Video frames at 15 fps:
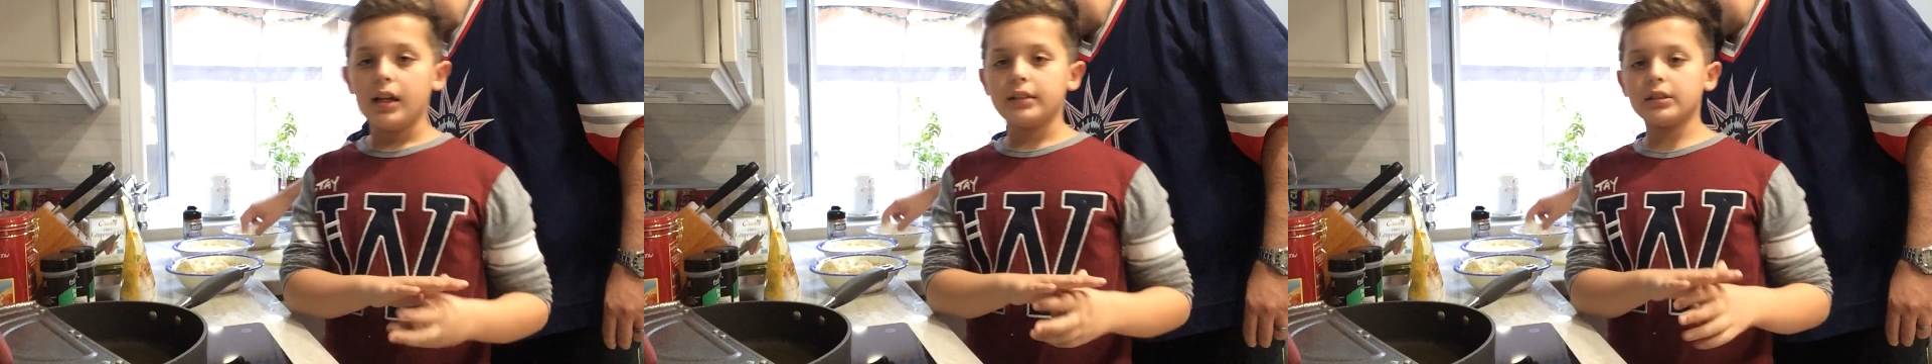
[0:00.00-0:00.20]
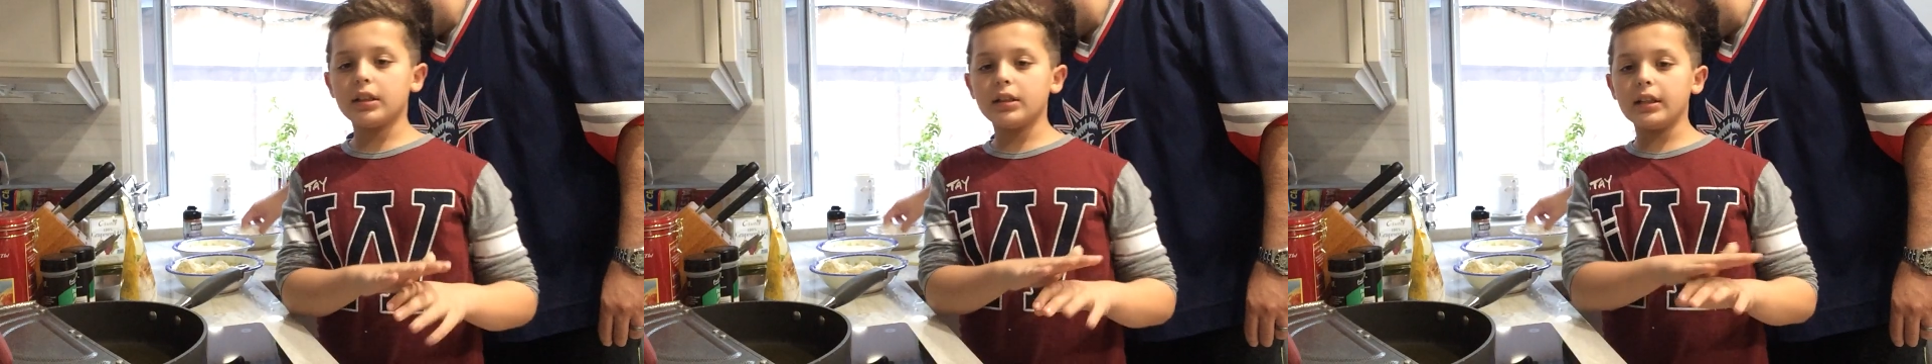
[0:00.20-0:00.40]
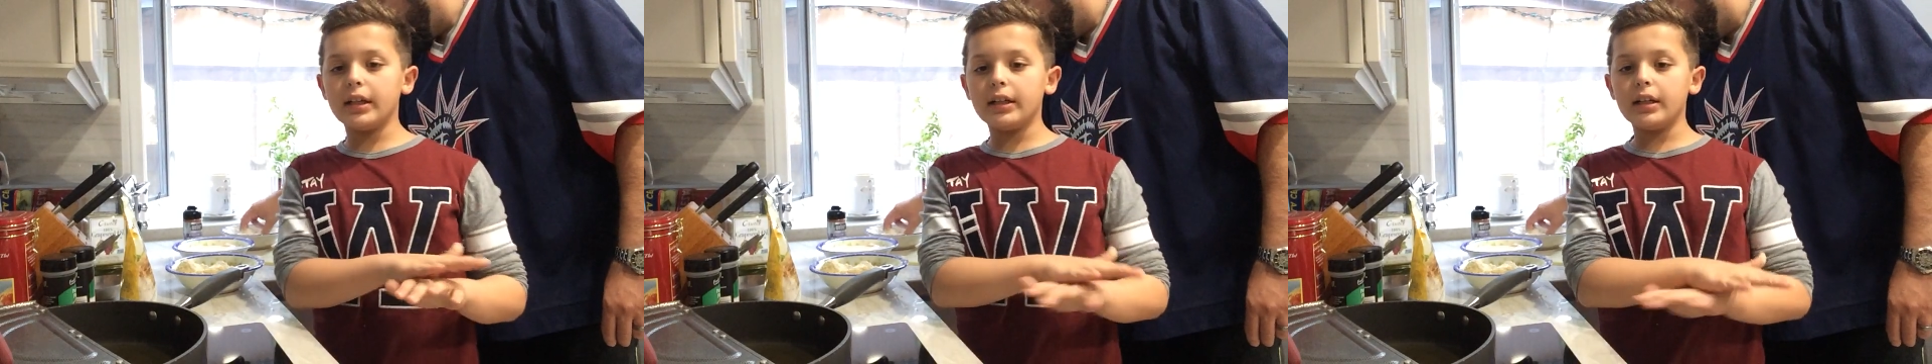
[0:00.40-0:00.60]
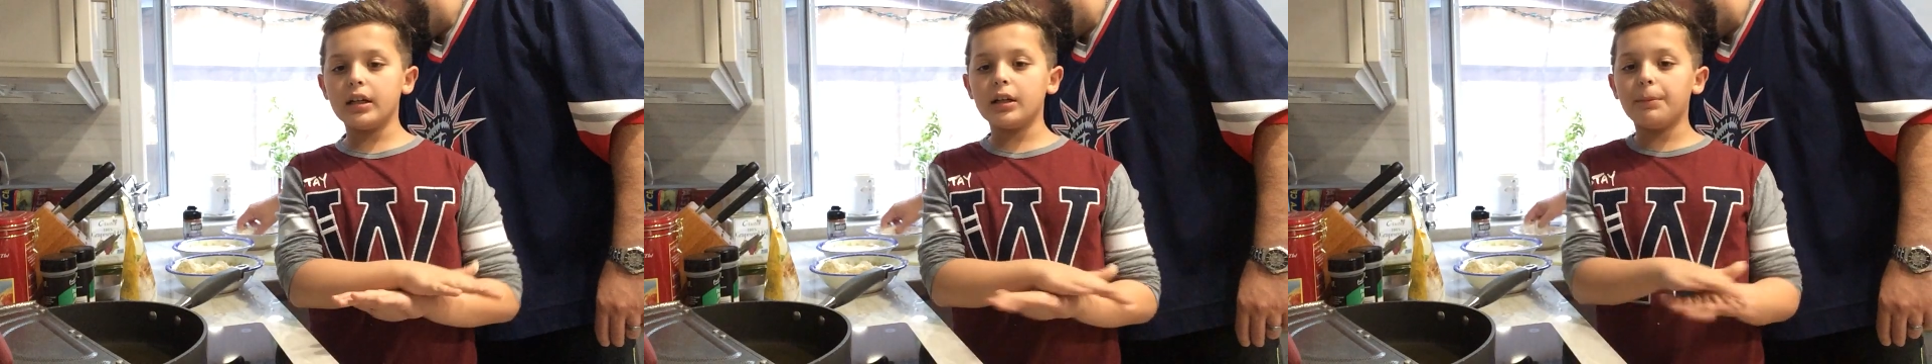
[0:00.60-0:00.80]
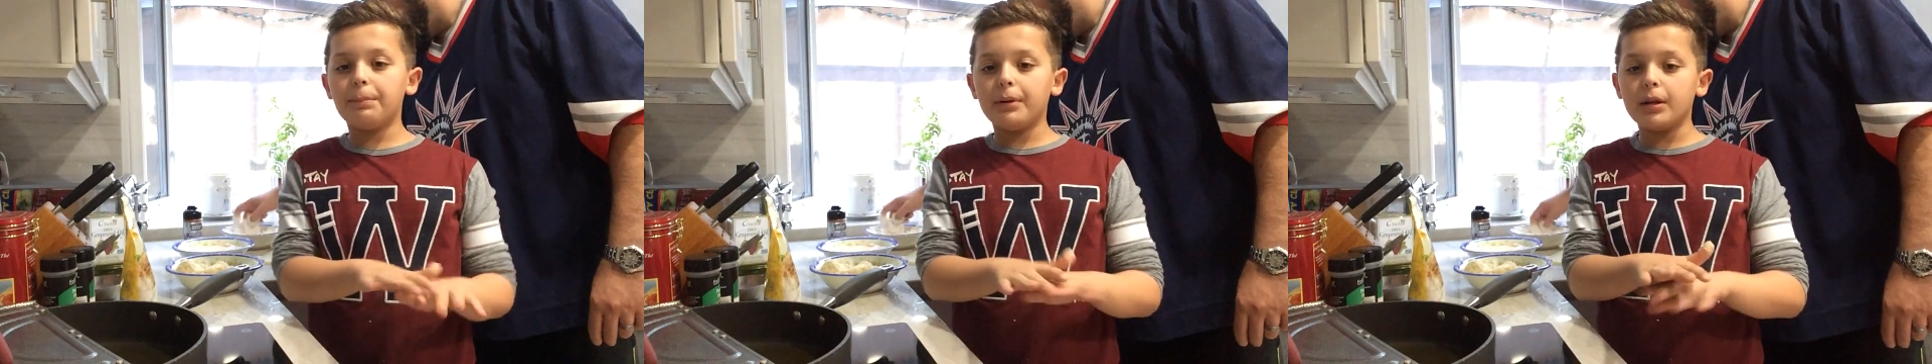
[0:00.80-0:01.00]
it's a good
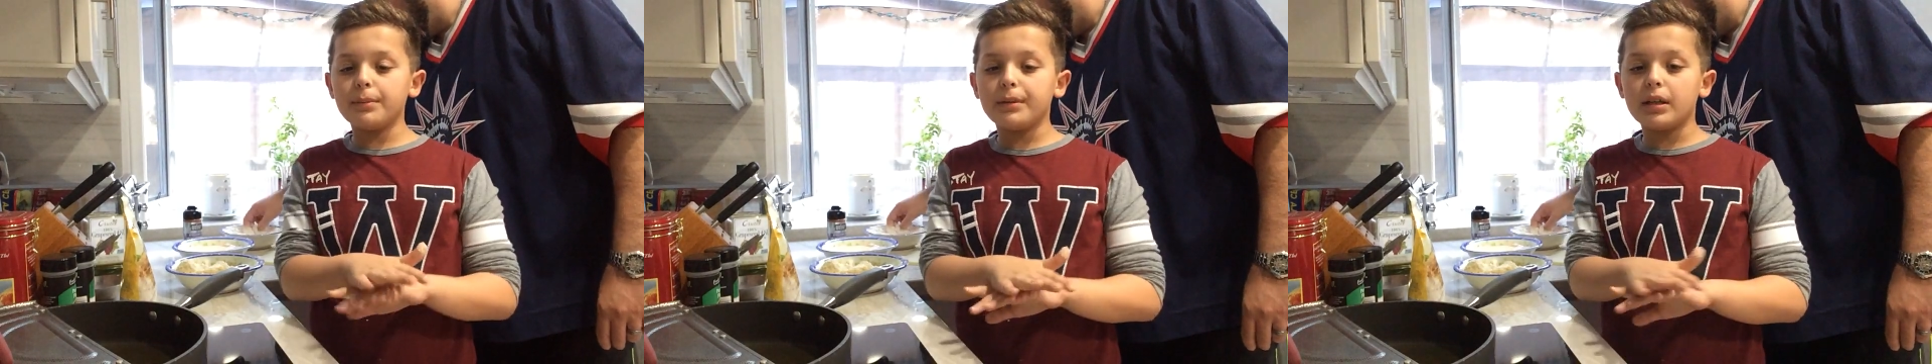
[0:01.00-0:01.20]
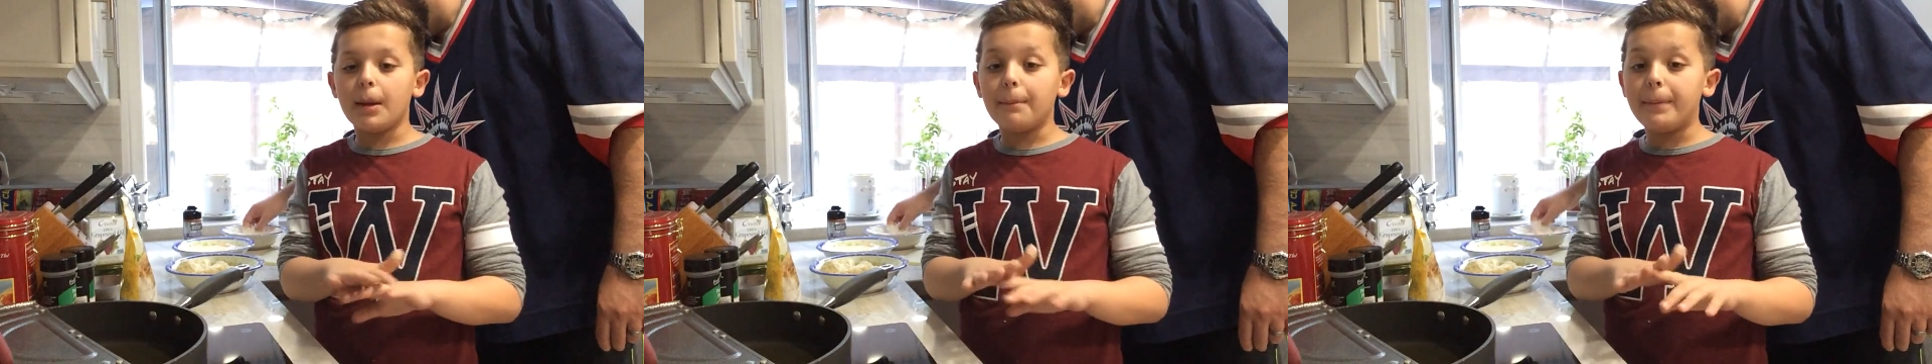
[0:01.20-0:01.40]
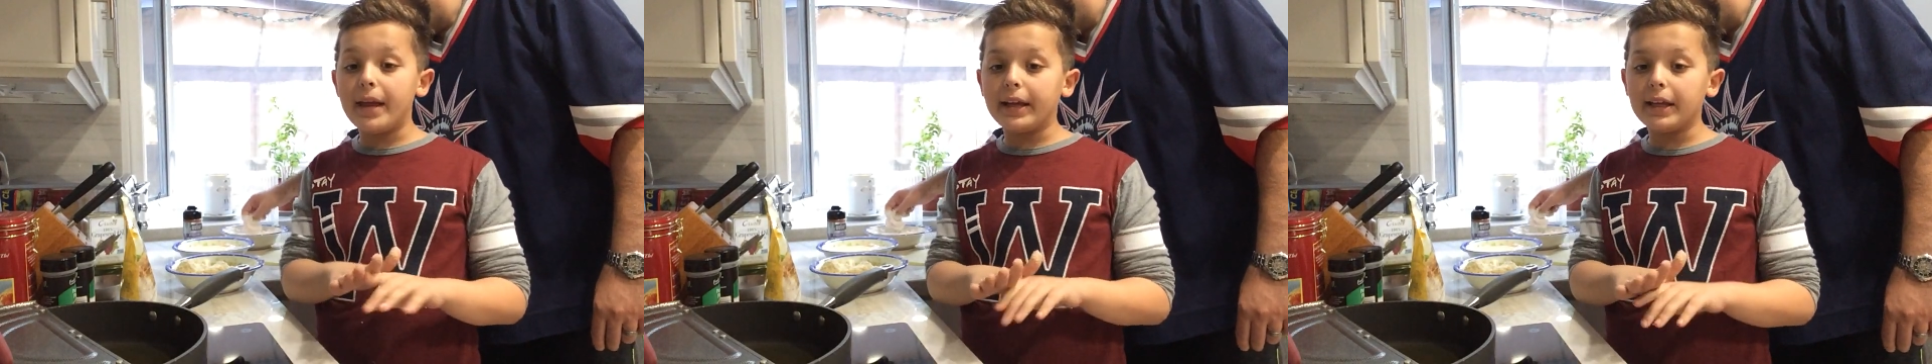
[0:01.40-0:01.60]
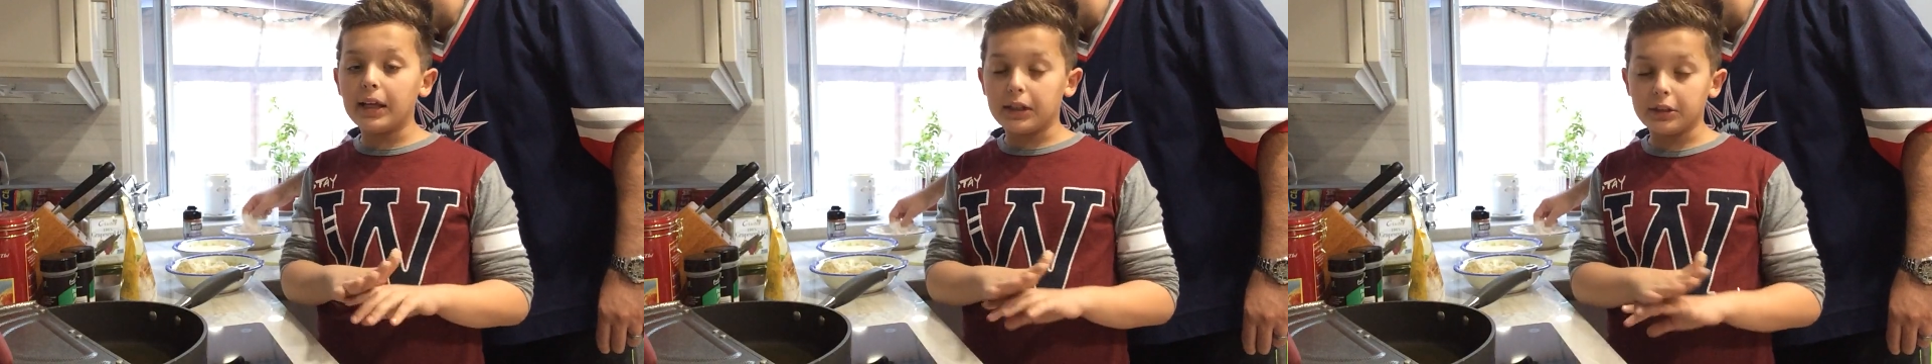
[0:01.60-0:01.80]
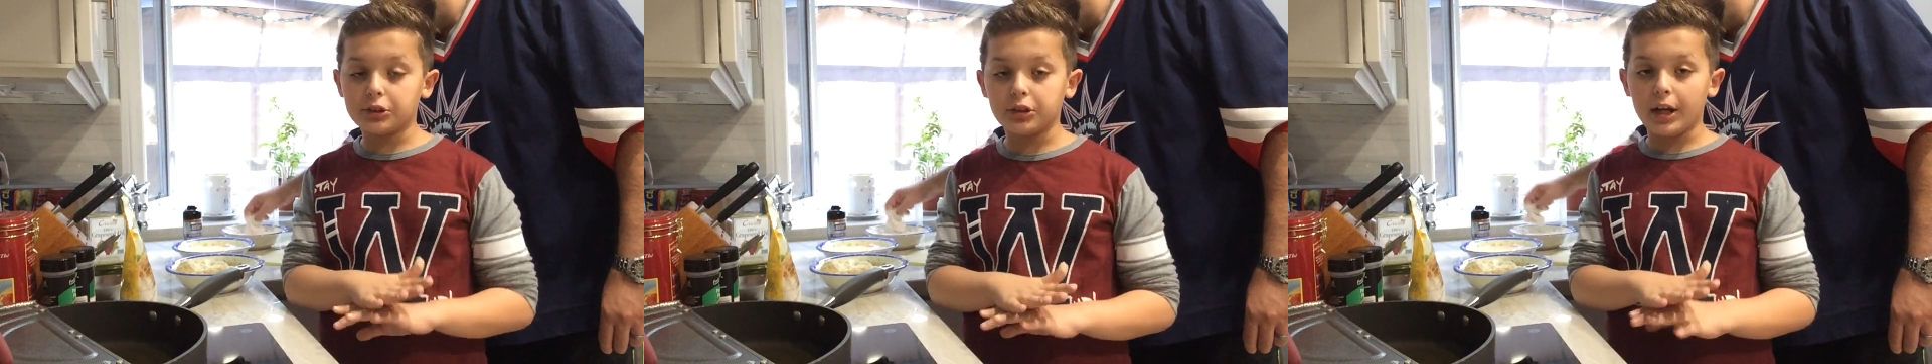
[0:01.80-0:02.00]
idea to put them in a
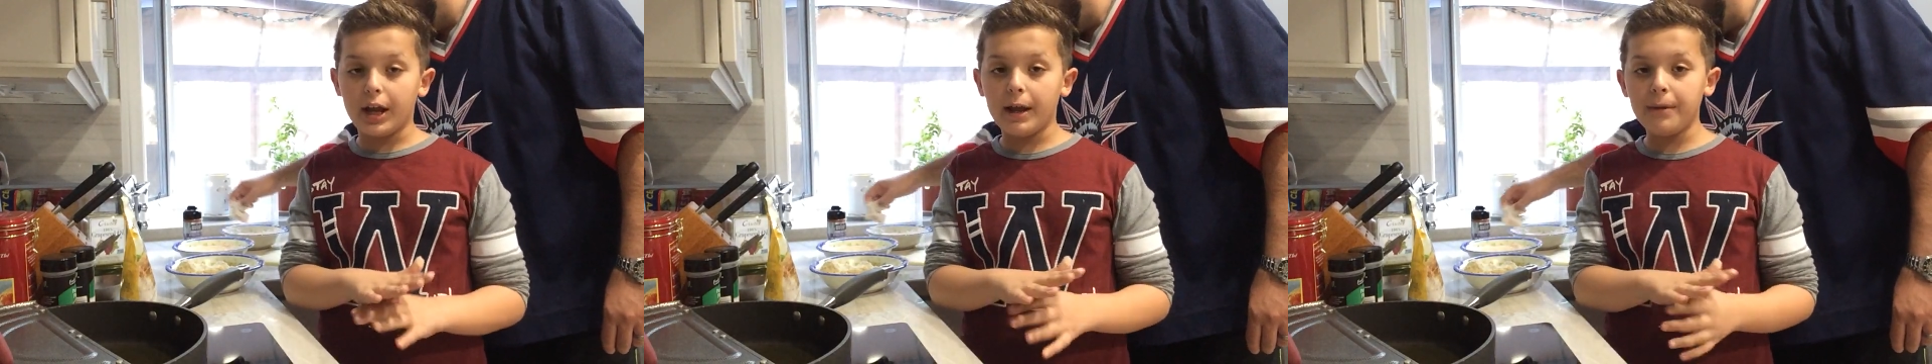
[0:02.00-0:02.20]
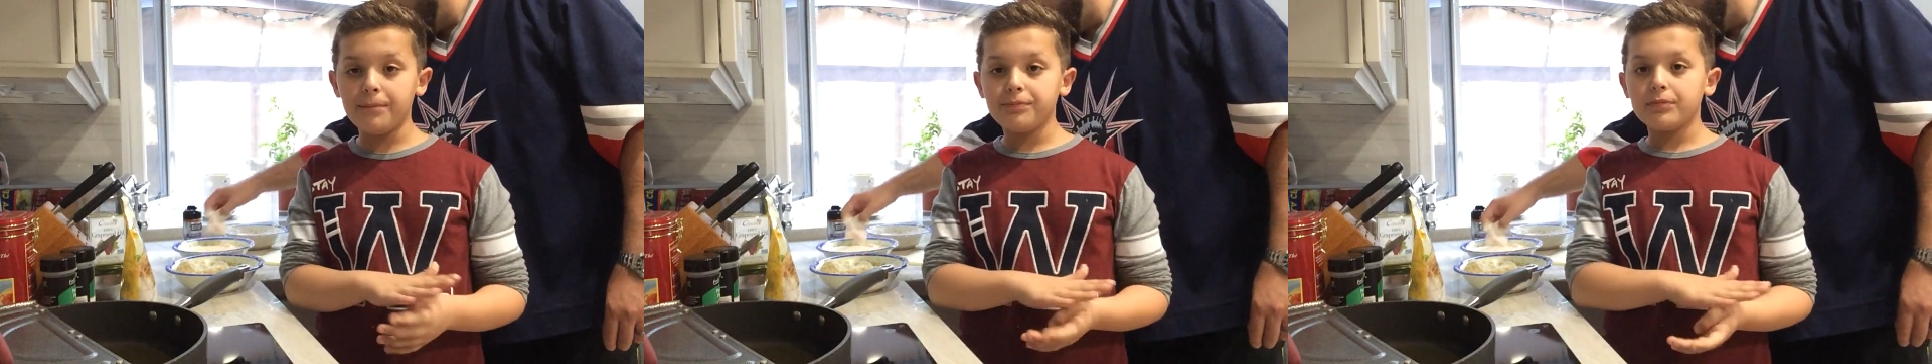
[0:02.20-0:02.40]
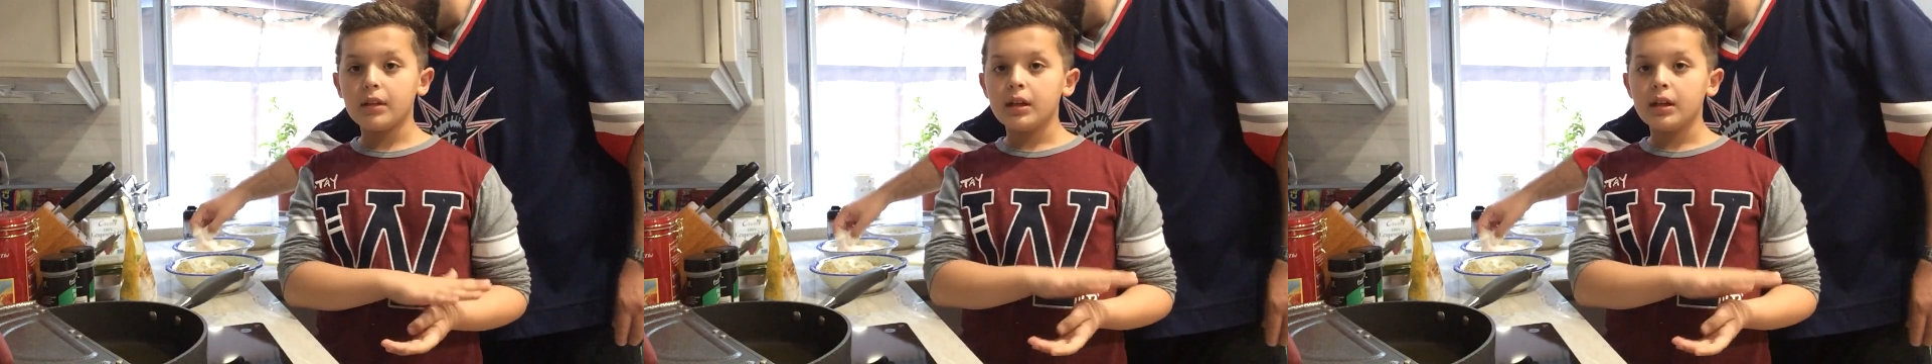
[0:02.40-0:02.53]
baking tray,